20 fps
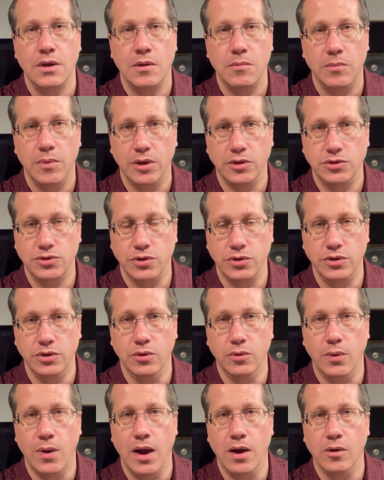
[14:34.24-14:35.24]
make sure
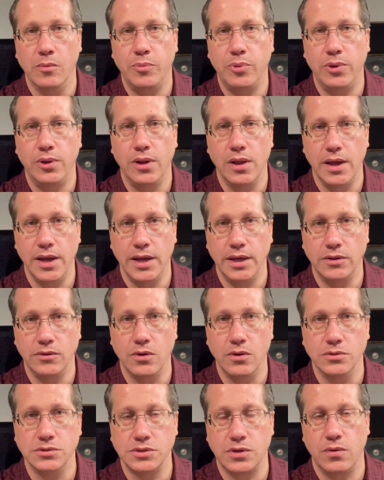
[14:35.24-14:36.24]
you are playing
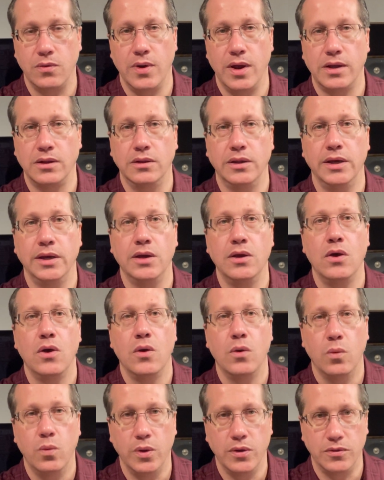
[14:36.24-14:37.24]
those correctly
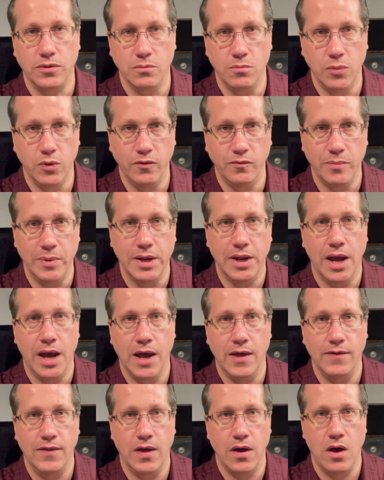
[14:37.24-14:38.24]
with movement
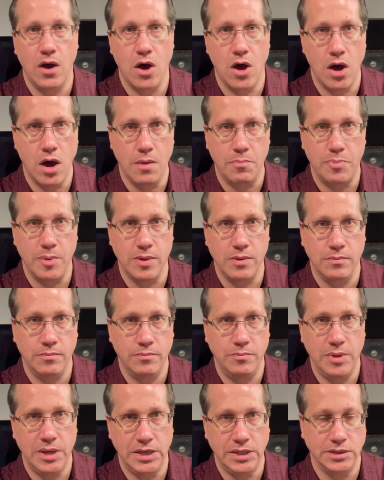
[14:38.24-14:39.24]
on the
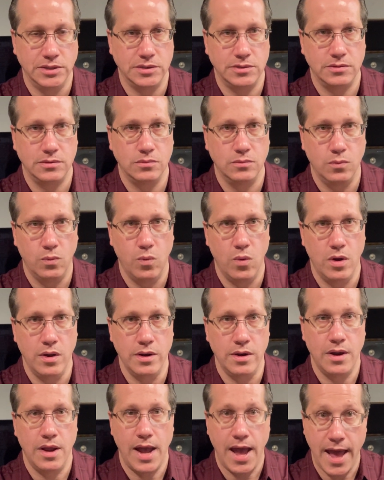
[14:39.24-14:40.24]
upbeat.
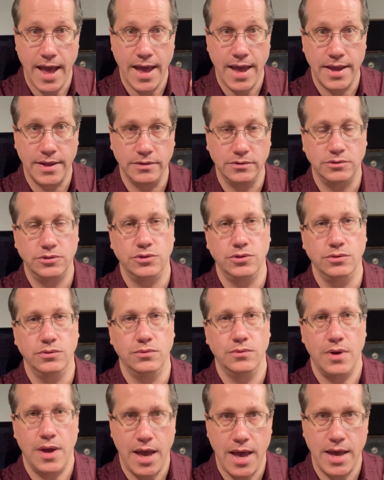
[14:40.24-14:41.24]
1 and
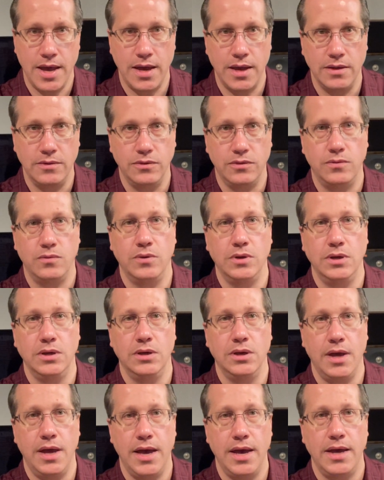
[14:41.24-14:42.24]
2 and 3
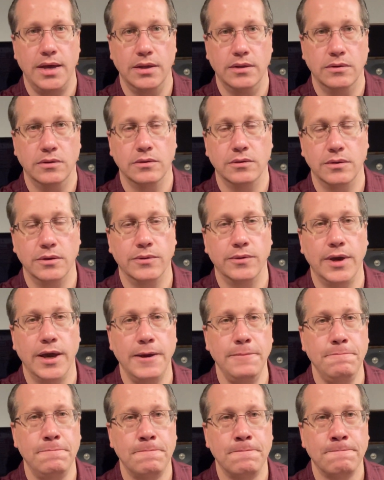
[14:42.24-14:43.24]
and,
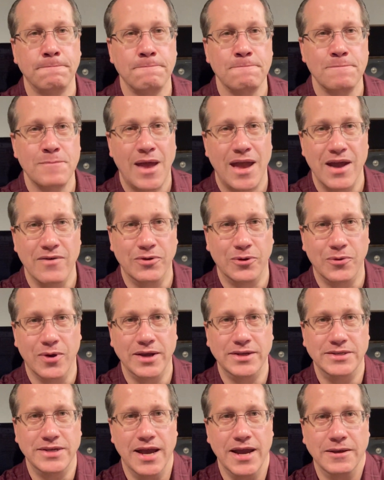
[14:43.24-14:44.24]
okay? Have a
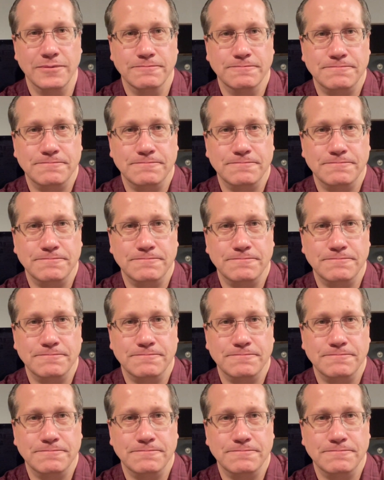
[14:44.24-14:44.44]
great day.